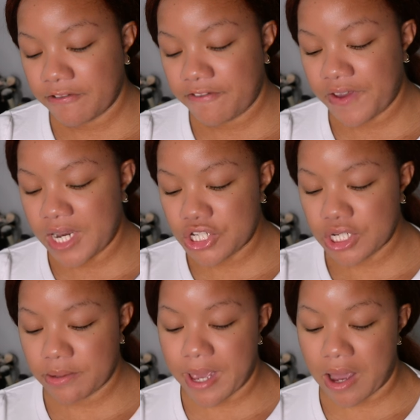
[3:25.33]

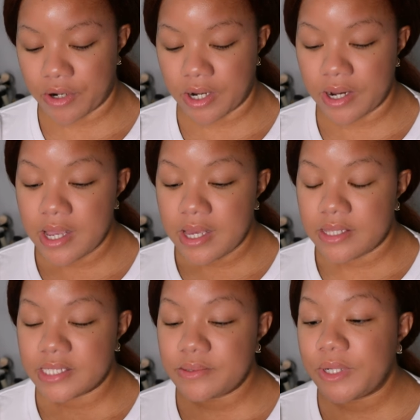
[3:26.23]
finishing powder.
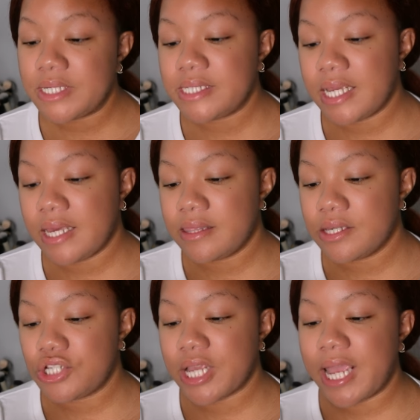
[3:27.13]
This one is in
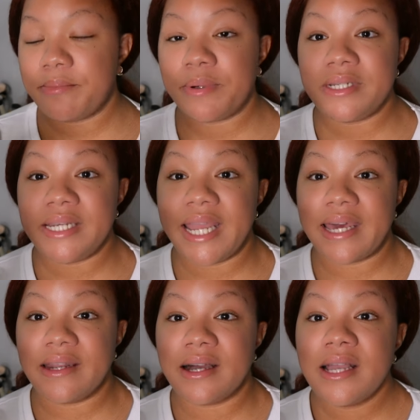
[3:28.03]
the shade
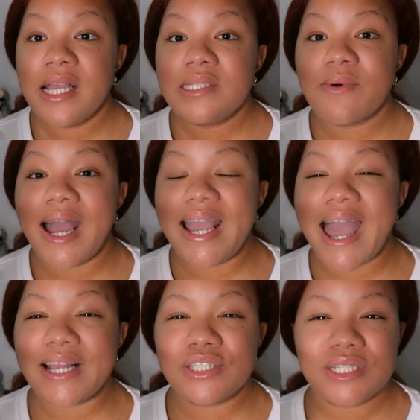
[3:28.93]
Banana. So I
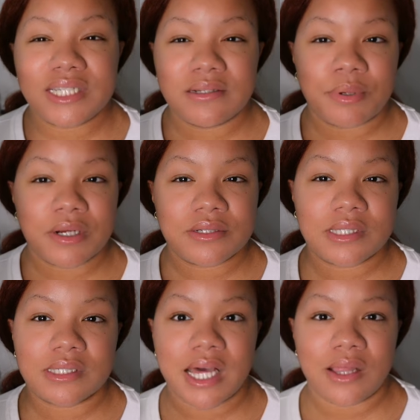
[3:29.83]
actually didn't purchase
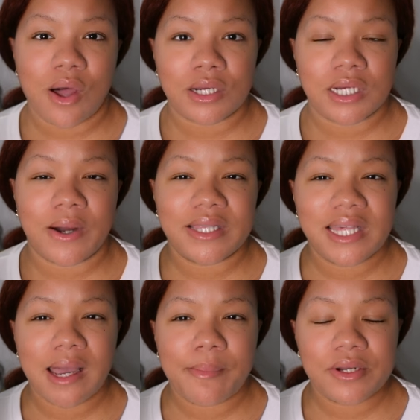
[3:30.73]
this that long ago. I
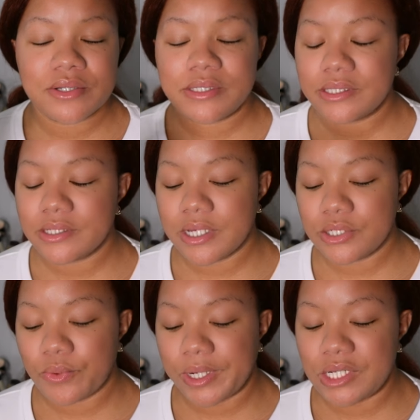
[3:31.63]
think I purchased this in
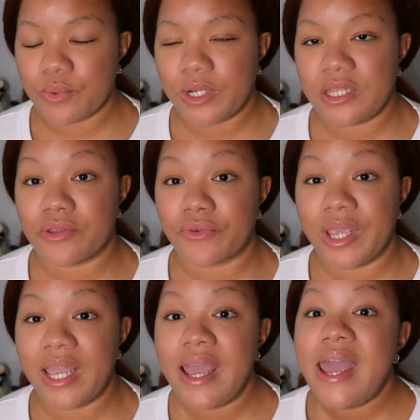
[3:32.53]

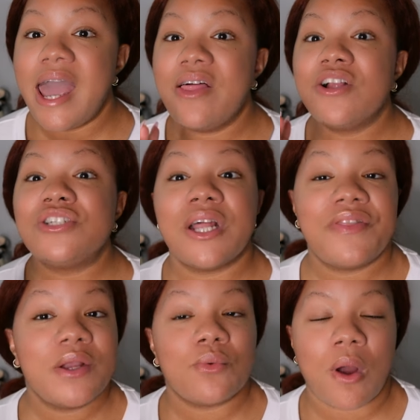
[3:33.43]
2023 and there's
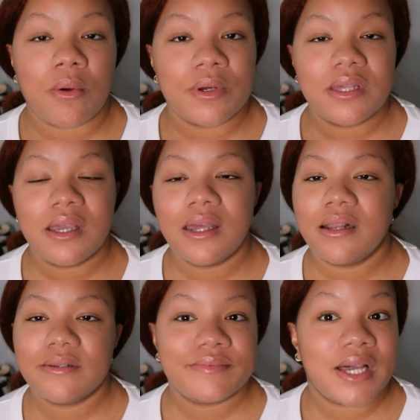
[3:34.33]
nothing wrong with
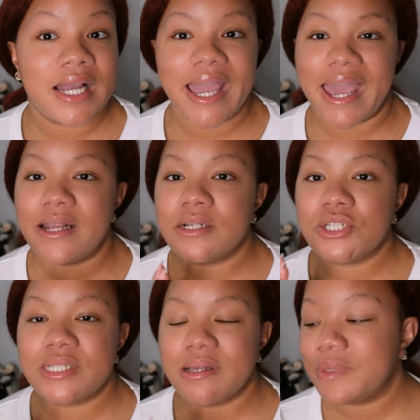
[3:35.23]
it. Again,
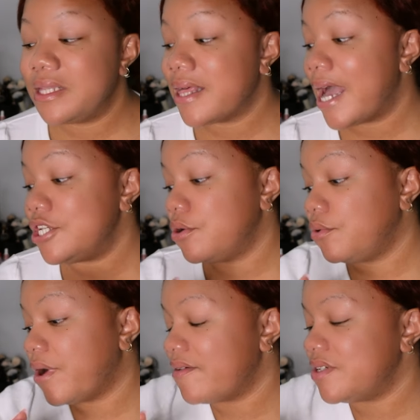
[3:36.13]
just something that I
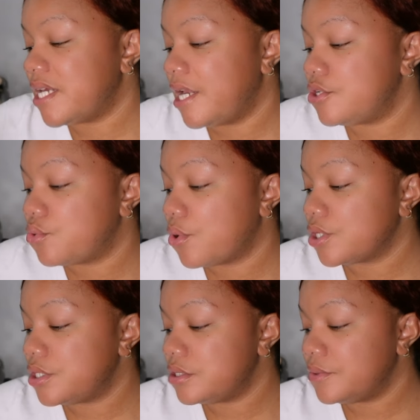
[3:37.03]
don't gravitate
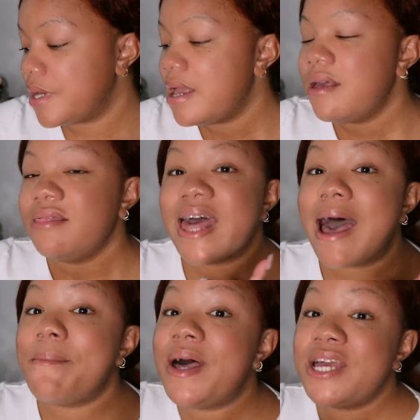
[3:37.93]
toward to
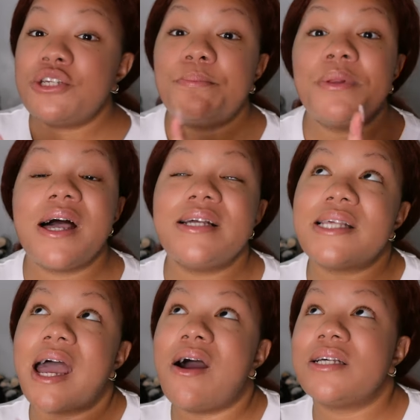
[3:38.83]
that much.
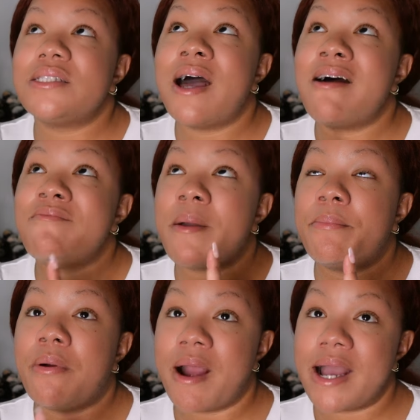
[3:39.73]
Plus, I also have my
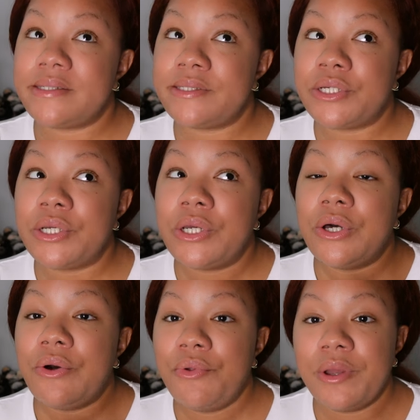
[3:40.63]
pressed
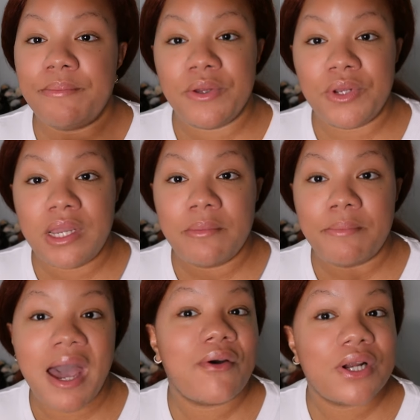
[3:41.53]
Huda Beauty
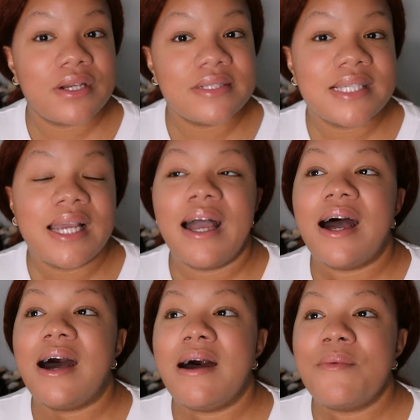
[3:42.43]
powders,
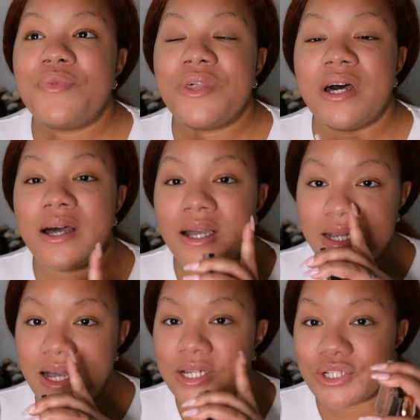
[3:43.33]
um, the
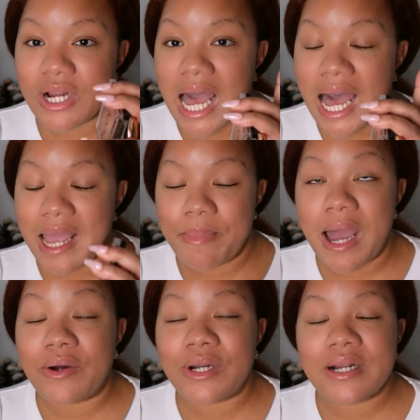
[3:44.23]
under eye
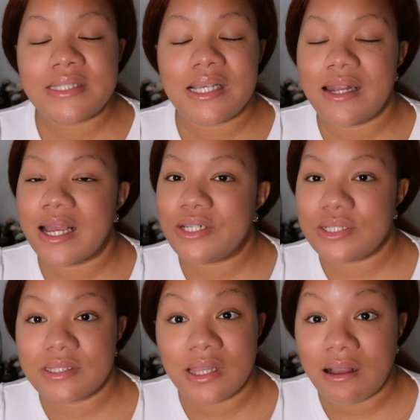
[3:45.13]
powders, and I
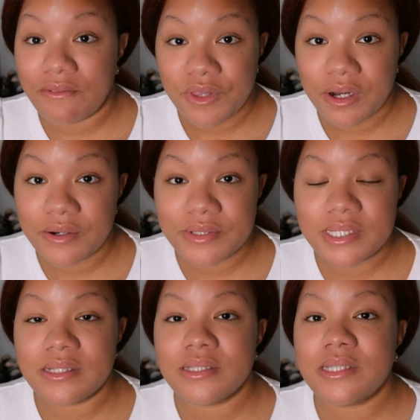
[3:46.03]
just love those.
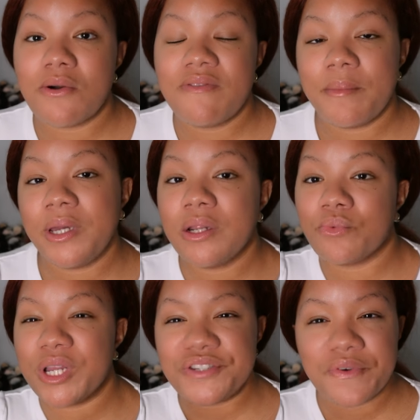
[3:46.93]
And so if I'm gonna
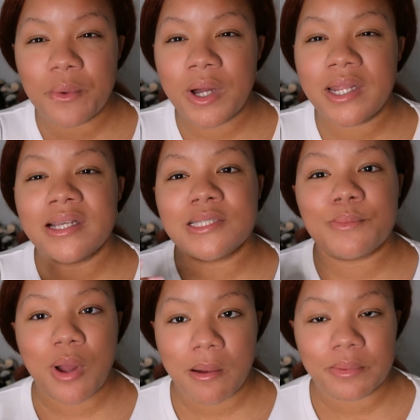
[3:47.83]
reach for one, it's
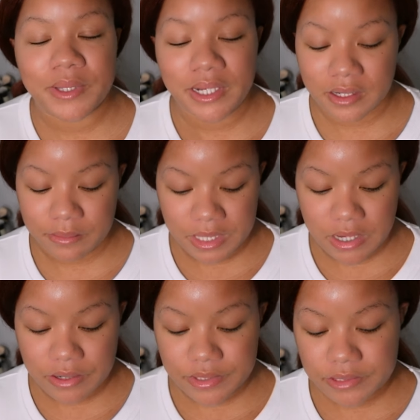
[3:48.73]
probably gonna be
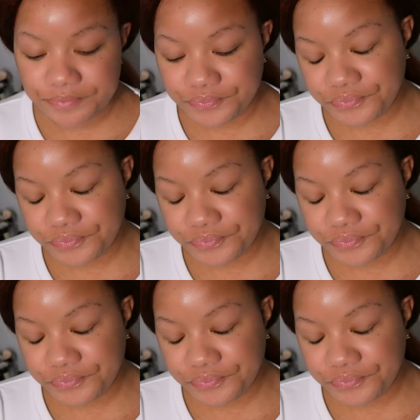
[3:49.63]
those.